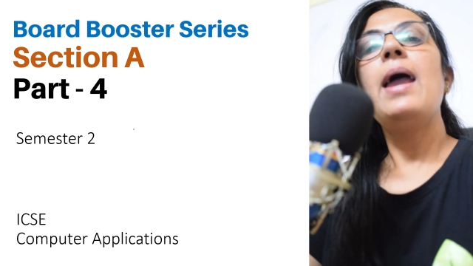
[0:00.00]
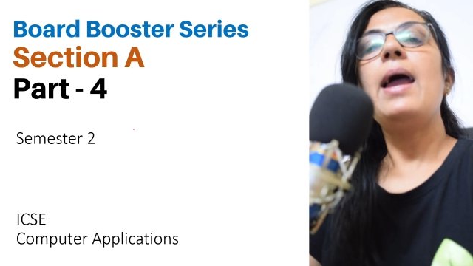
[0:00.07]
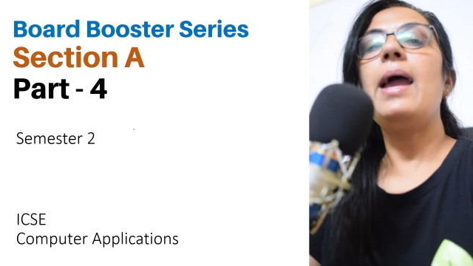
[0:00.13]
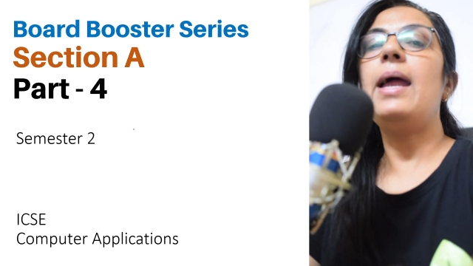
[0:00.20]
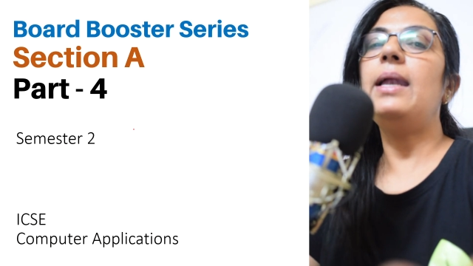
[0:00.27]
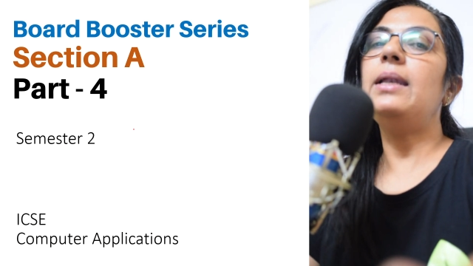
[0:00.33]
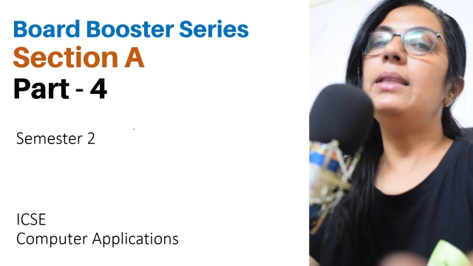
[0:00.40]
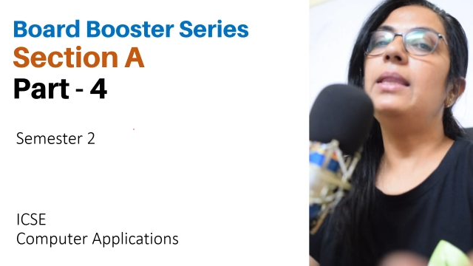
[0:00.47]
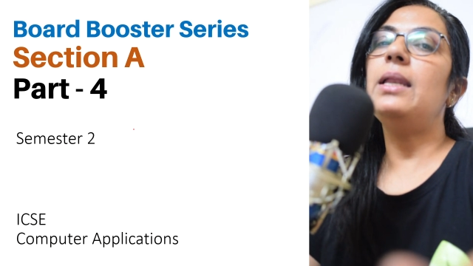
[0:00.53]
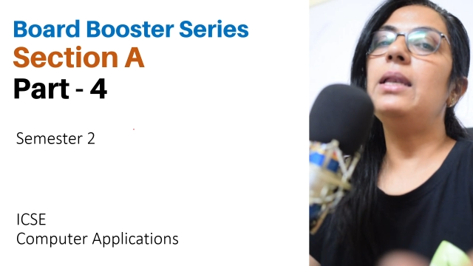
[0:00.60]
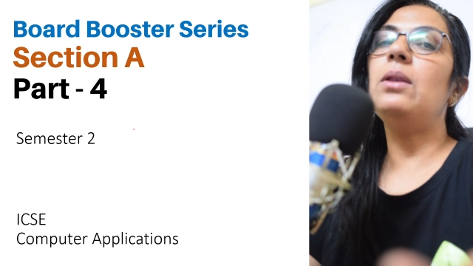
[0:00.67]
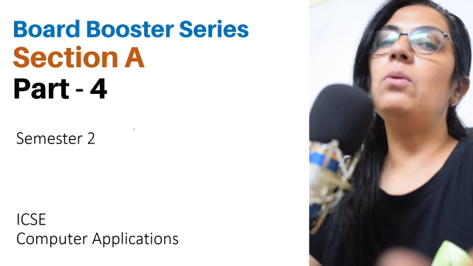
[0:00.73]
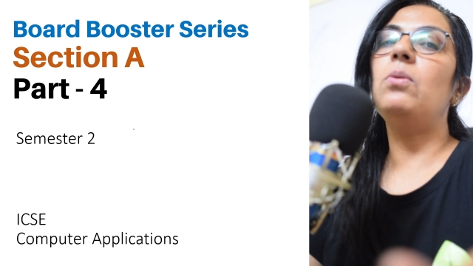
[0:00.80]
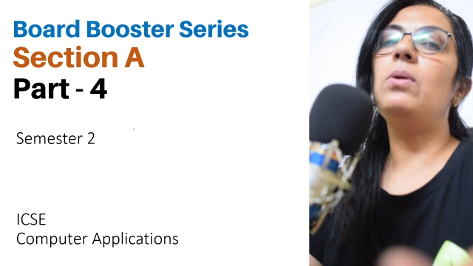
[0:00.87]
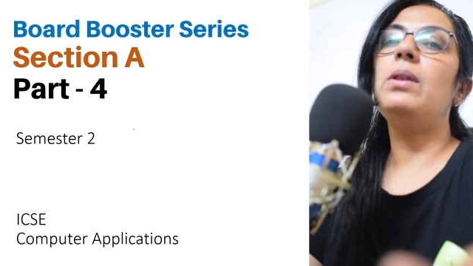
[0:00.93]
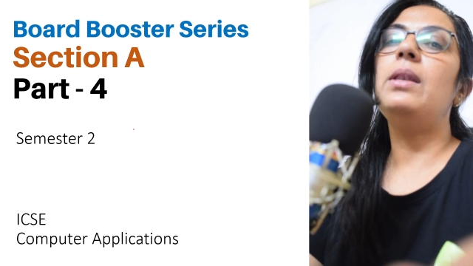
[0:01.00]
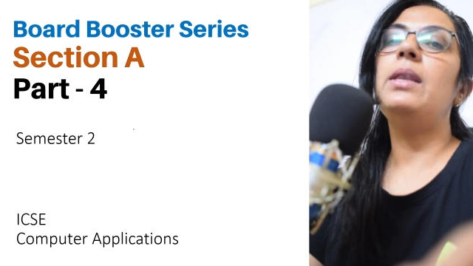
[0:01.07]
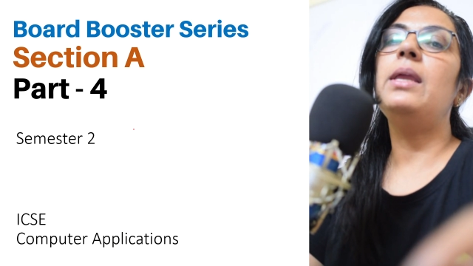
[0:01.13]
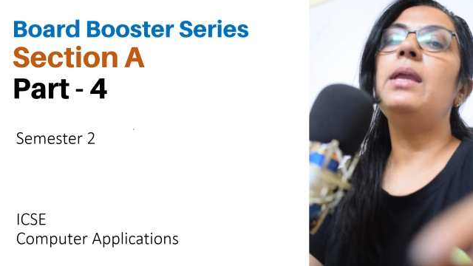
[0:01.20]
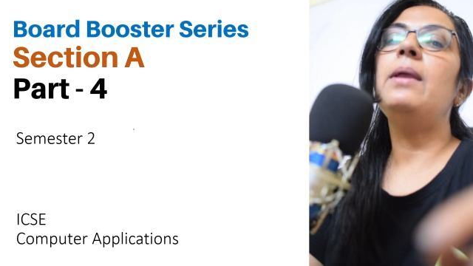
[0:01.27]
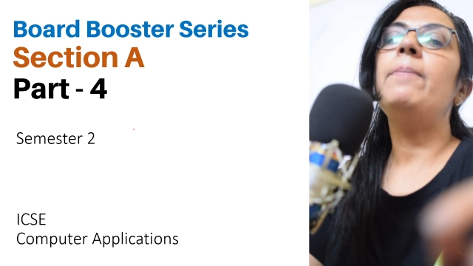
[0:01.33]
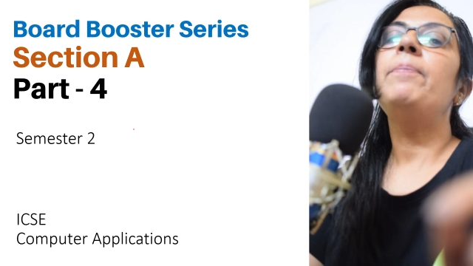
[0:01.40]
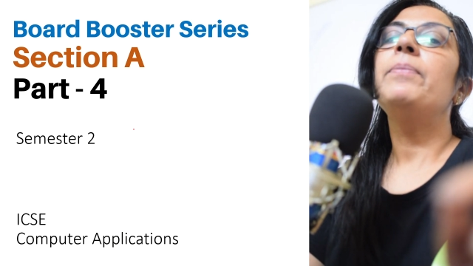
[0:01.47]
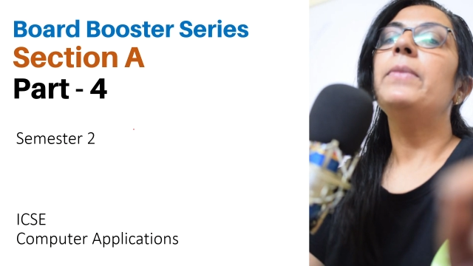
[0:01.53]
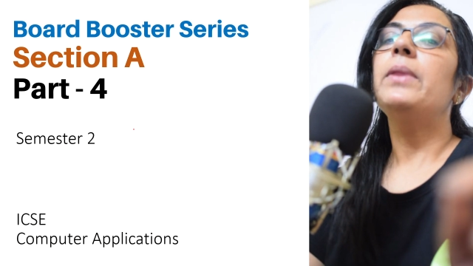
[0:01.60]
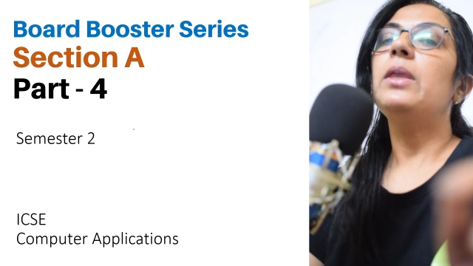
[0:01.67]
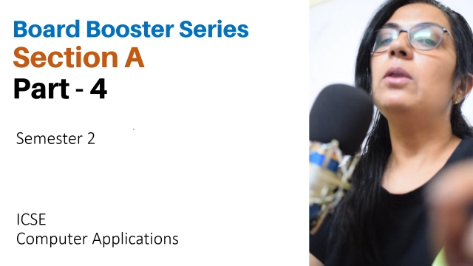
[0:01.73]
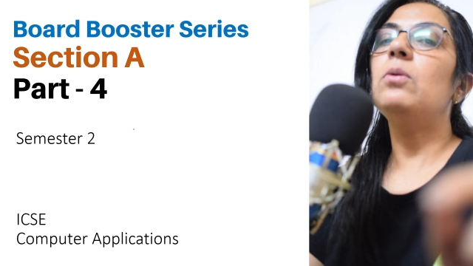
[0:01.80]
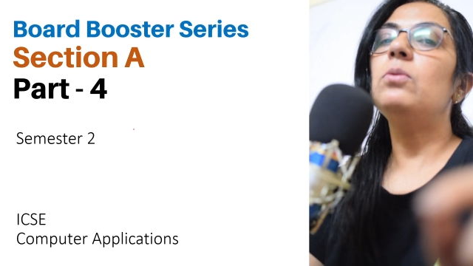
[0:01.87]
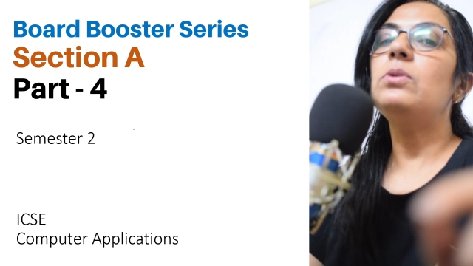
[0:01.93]
and then only
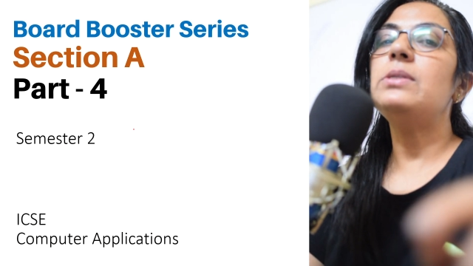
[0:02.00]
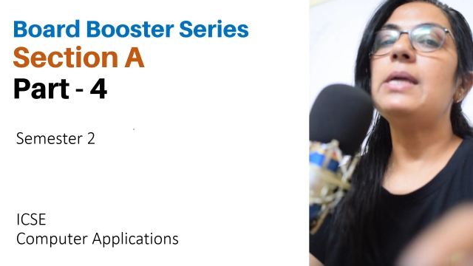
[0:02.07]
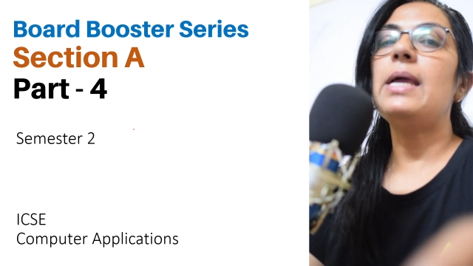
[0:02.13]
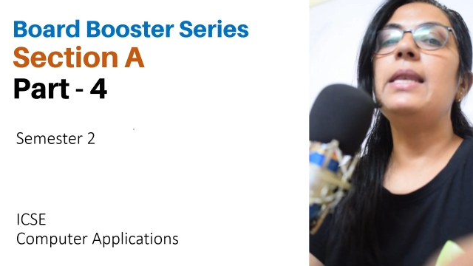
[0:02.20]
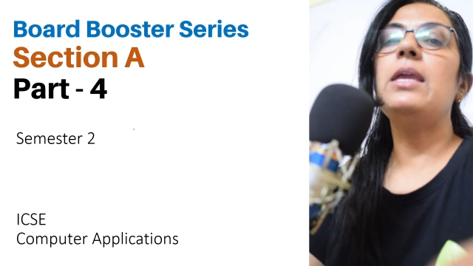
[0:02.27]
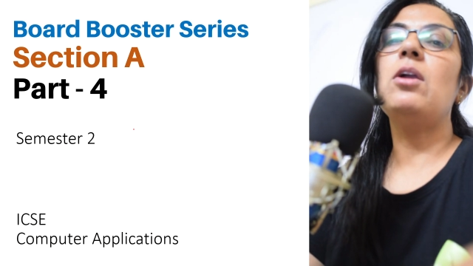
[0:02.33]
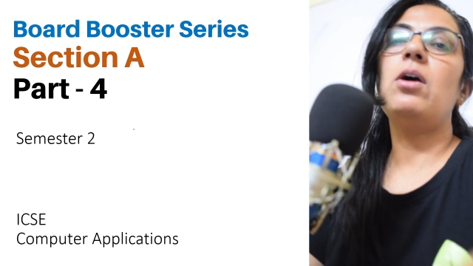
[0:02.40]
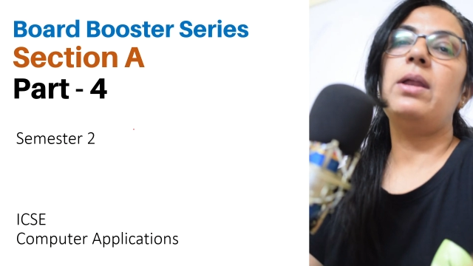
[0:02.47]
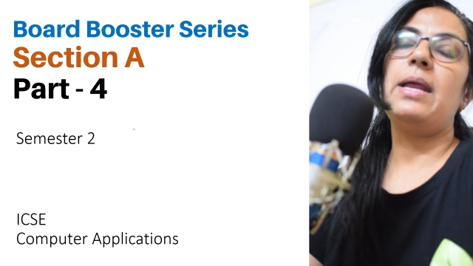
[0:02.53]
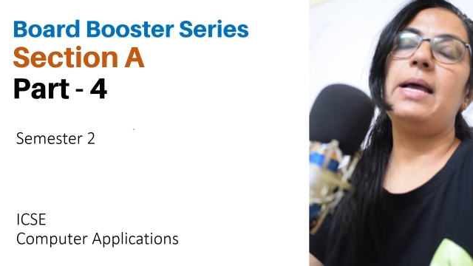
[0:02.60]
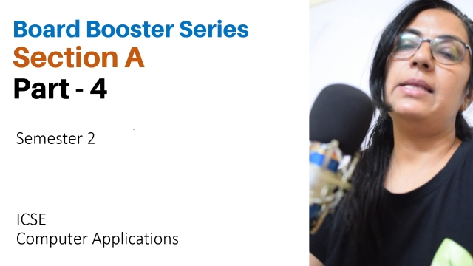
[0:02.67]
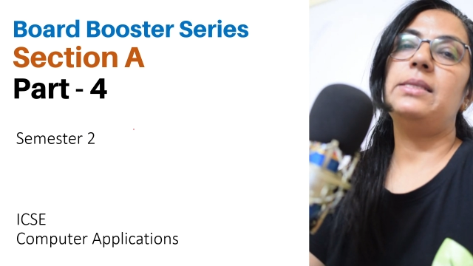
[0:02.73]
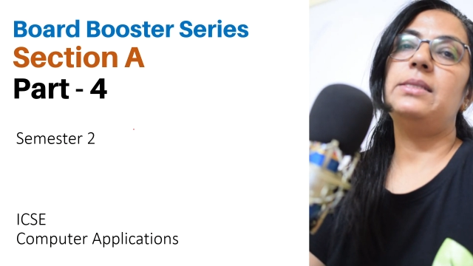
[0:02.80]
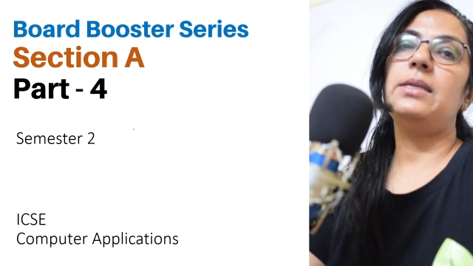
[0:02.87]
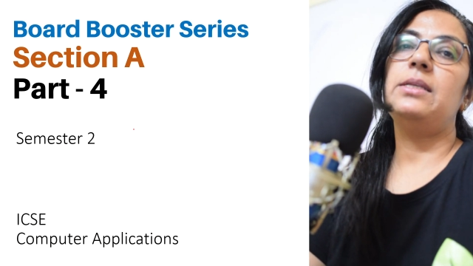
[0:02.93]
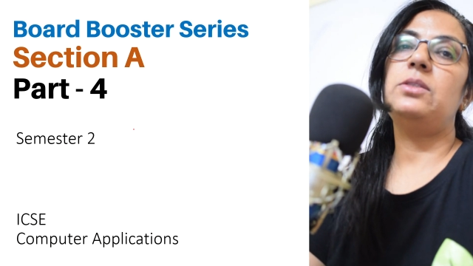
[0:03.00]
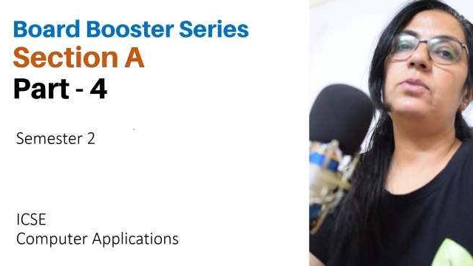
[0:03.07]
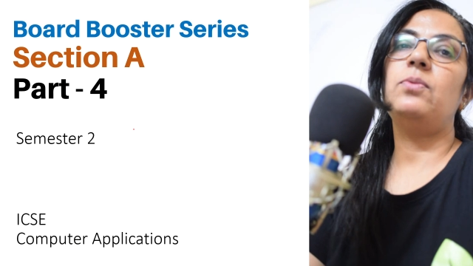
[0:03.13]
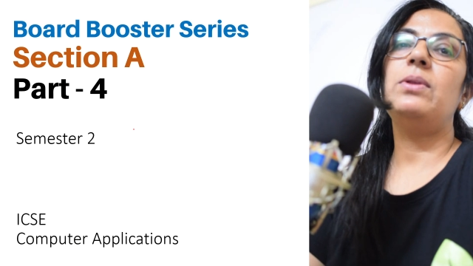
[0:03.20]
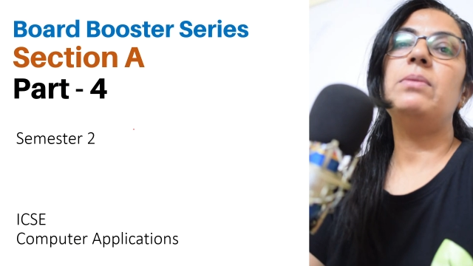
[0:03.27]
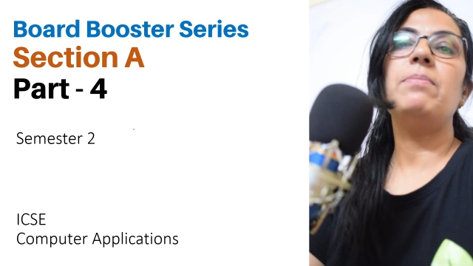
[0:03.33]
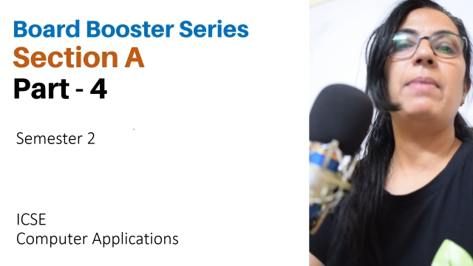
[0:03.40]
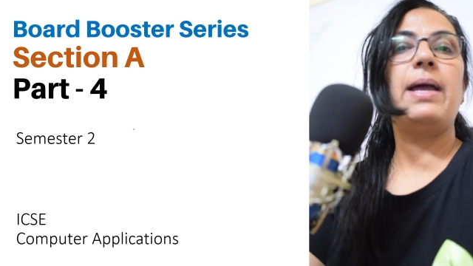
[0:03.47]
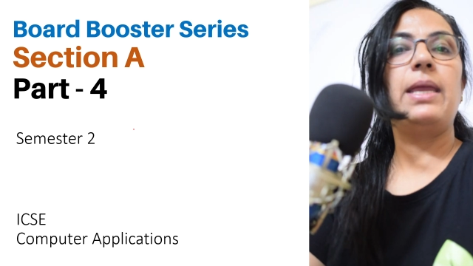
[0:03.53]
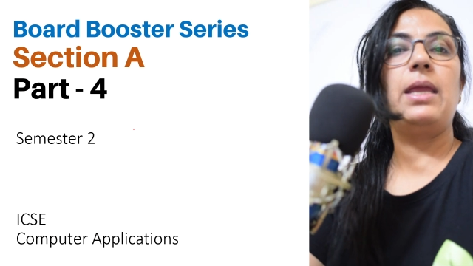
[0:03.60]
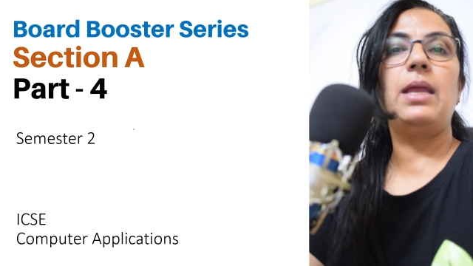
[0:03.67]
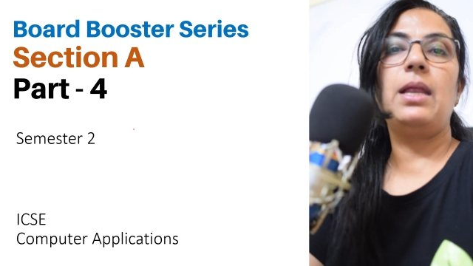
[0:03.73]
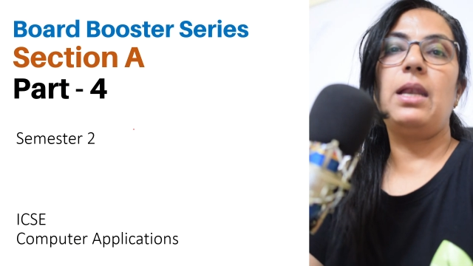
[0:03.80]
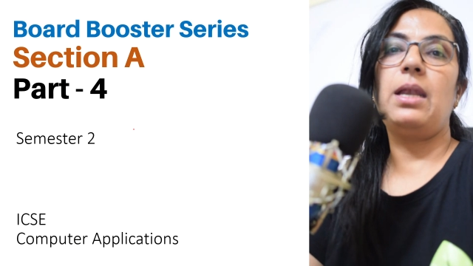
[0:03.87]
you tell your answers with my,